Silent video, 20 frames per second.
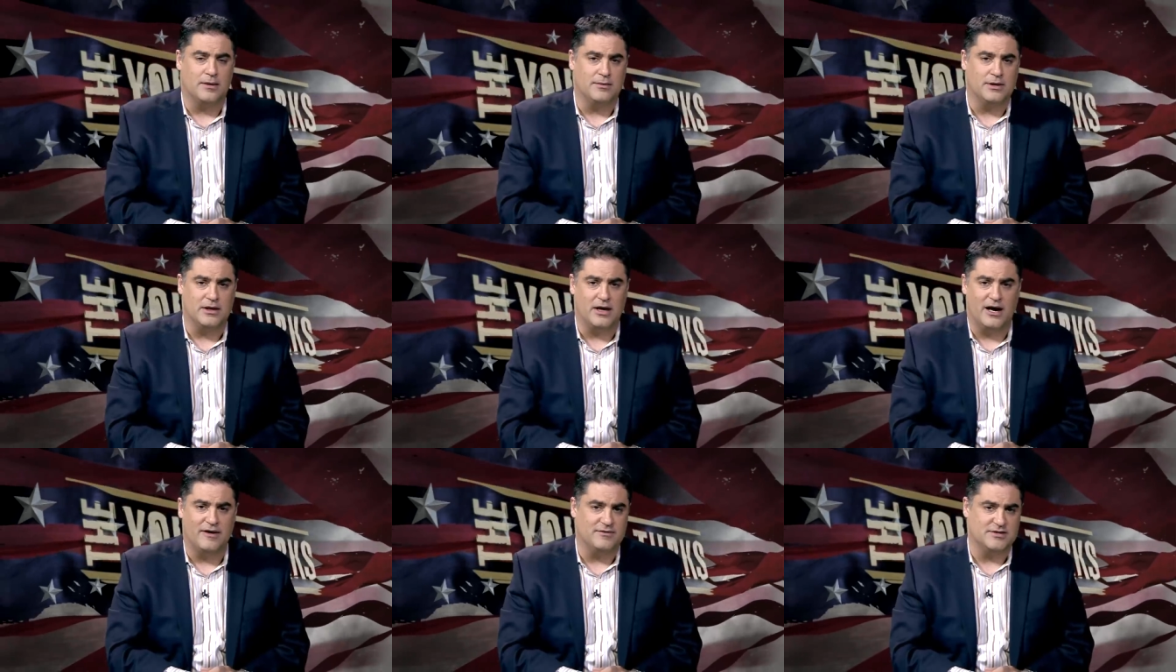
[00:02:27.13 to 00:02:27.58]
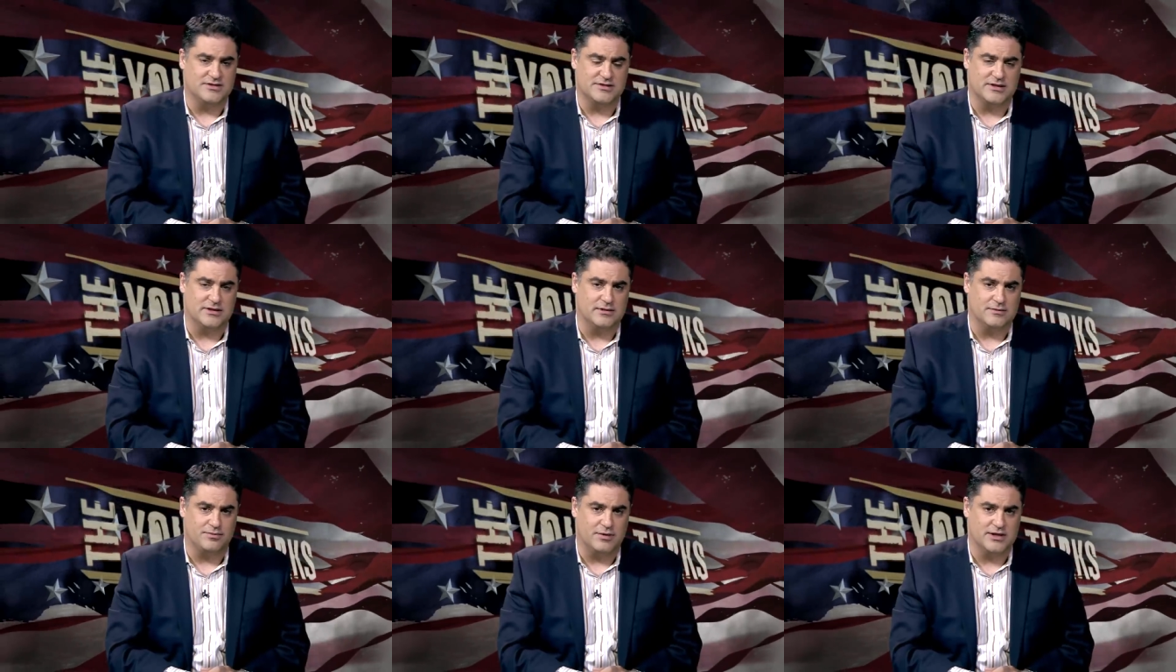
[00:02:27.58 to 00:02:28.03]
I mean,
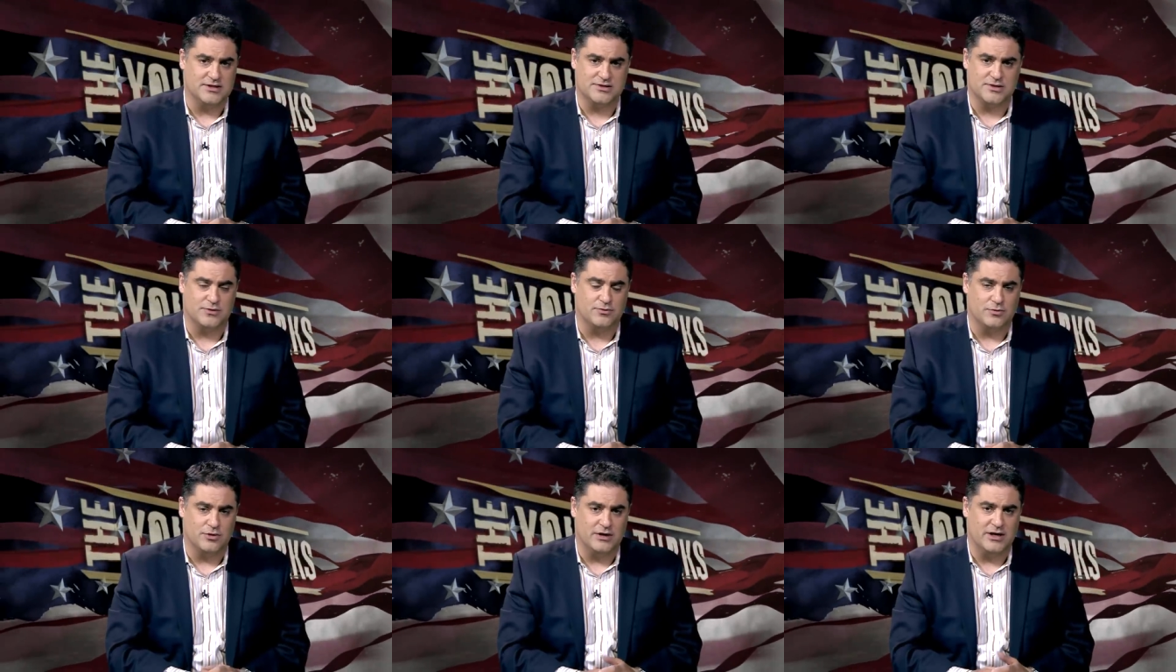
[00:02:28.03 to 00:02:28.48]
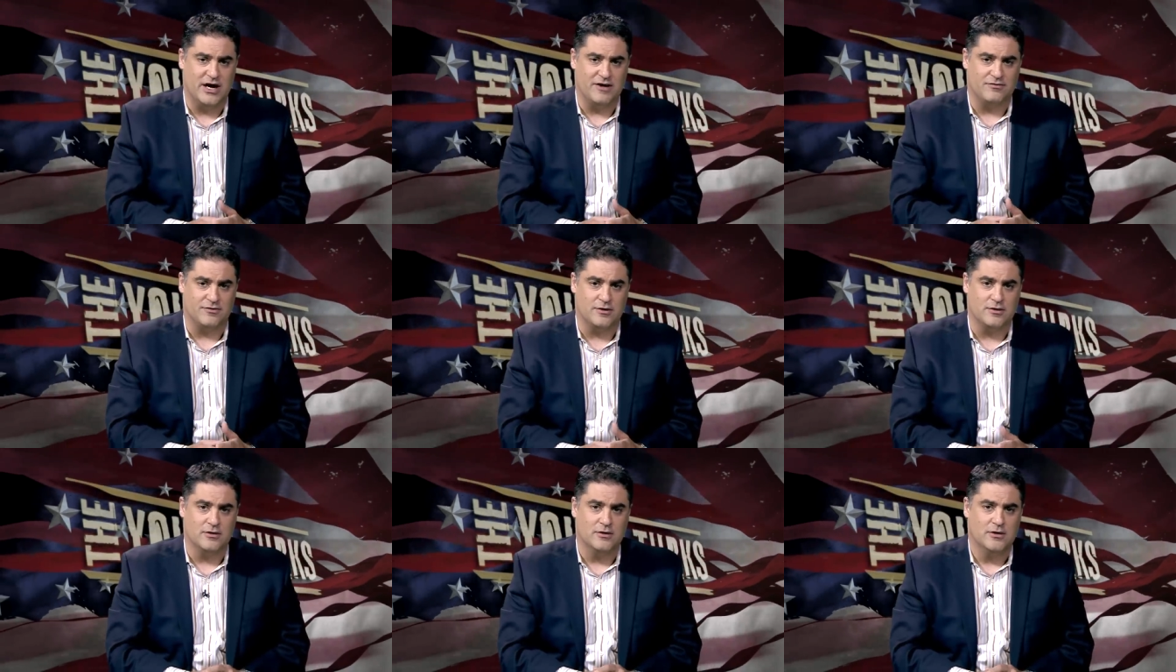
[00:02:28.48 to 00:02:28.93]
obviously, the president would
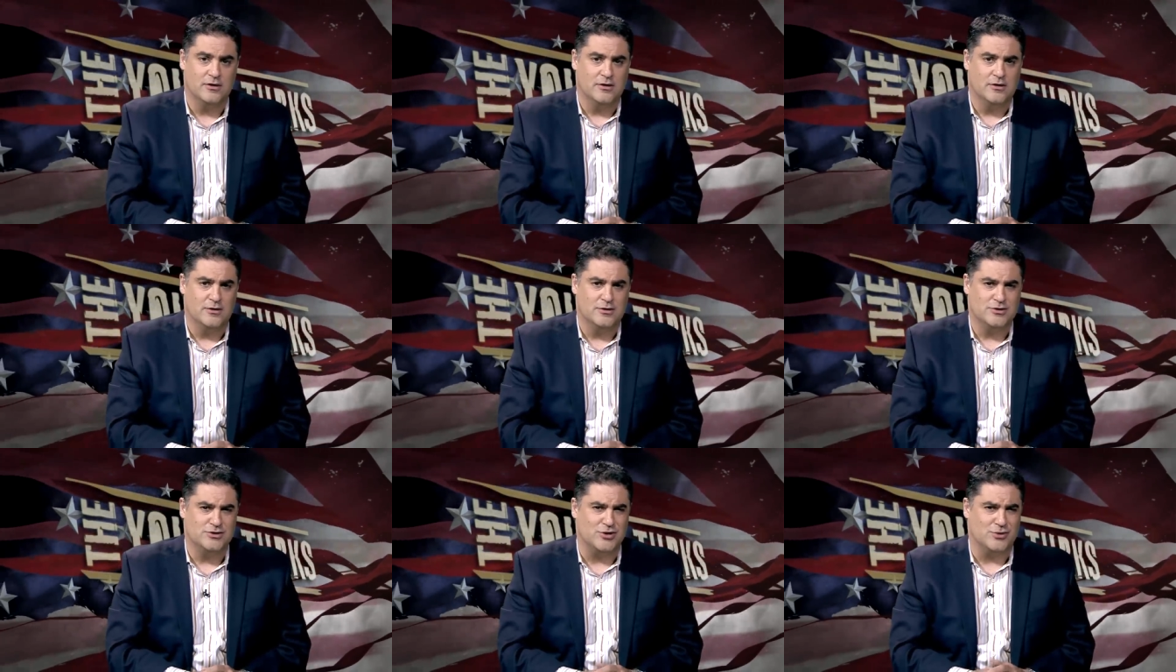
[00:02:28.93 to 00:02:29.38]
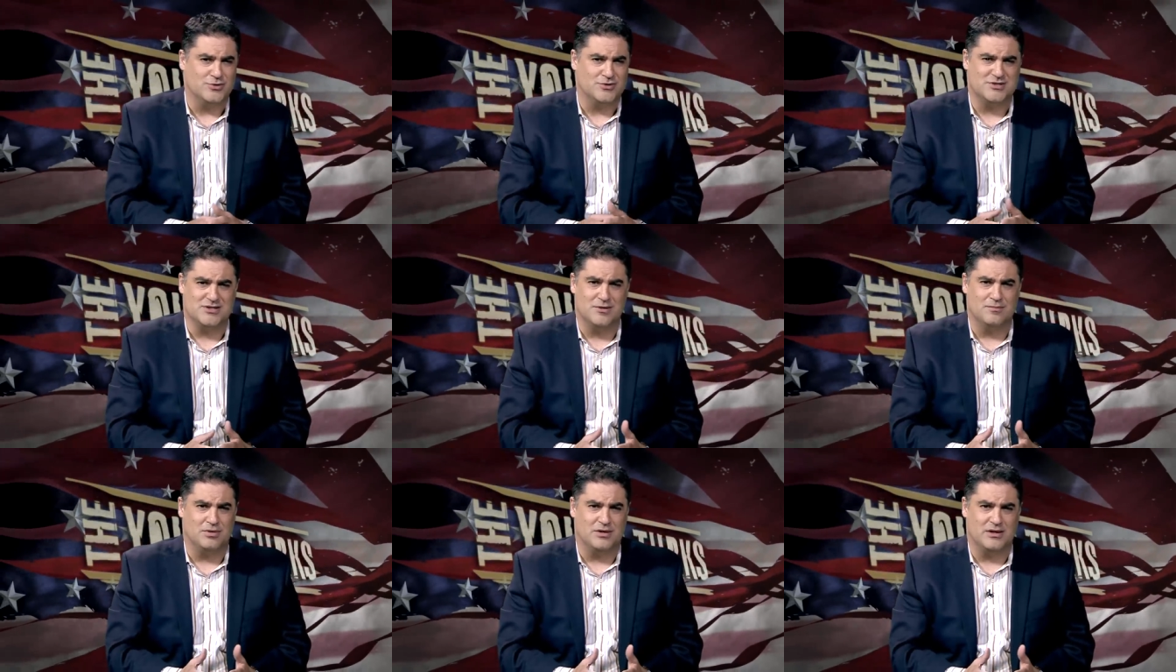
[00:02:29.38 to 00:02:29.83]
never show
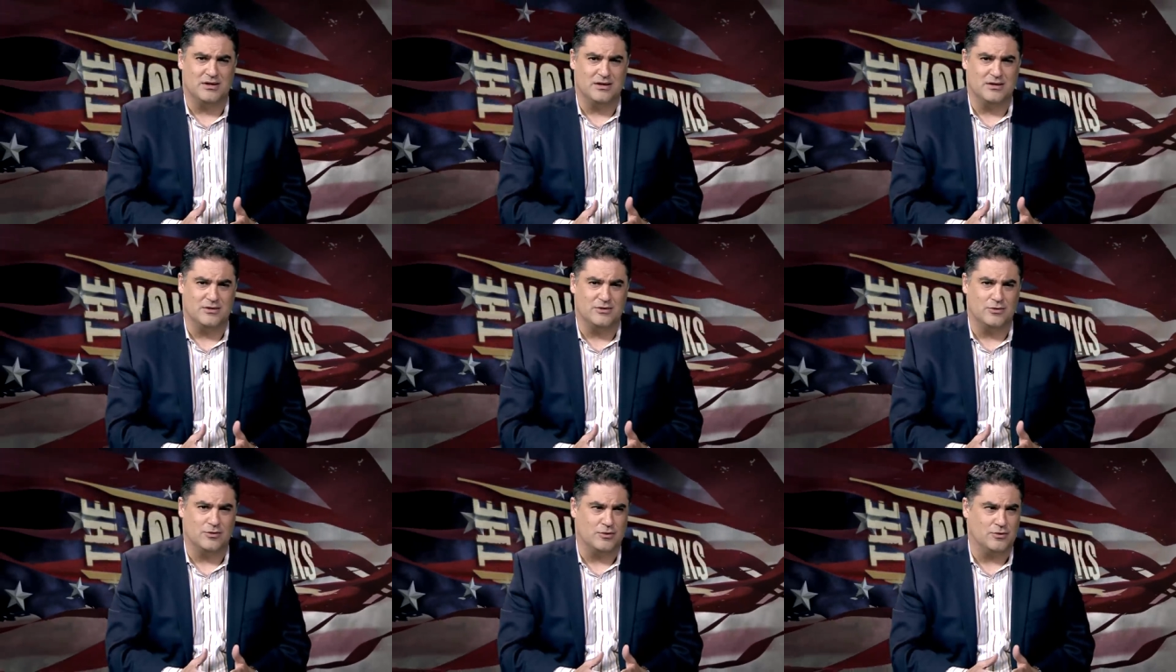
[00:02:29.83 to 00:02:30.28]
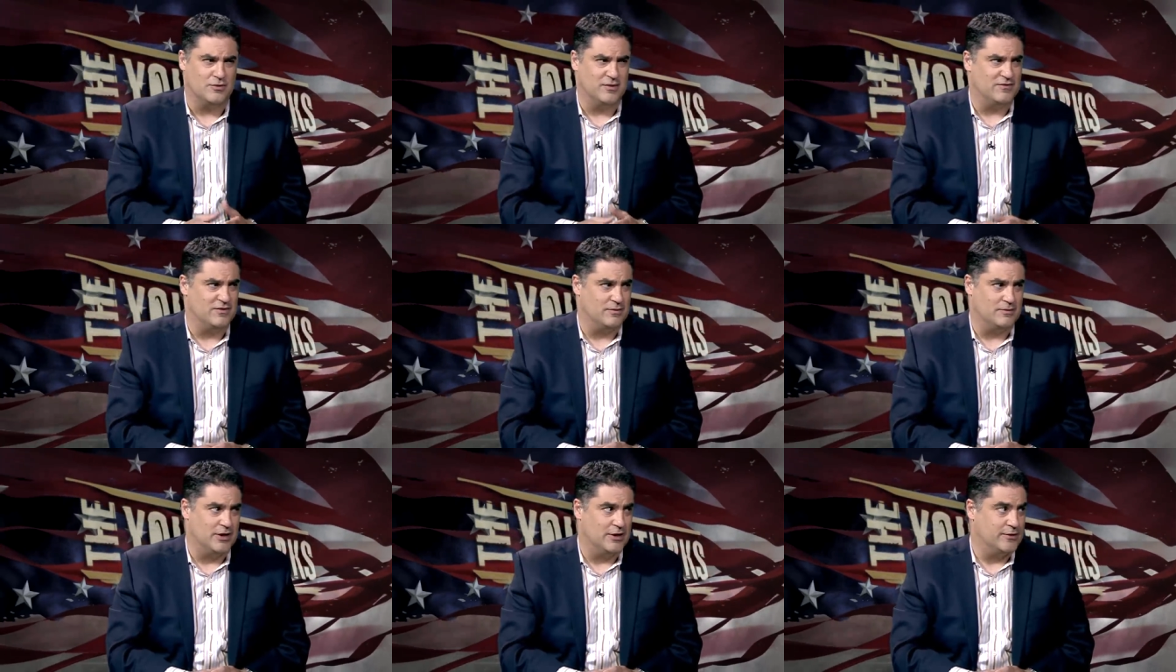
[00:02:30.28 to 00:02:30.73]
sympathy to a
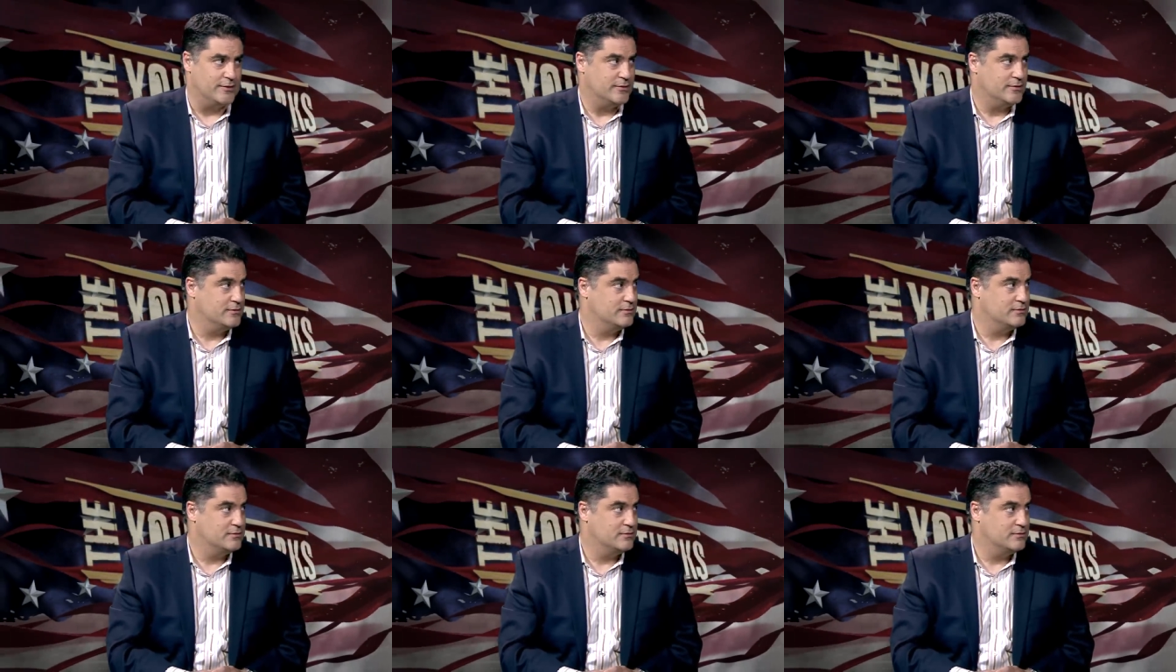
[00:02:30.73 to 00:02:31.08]
grieving mother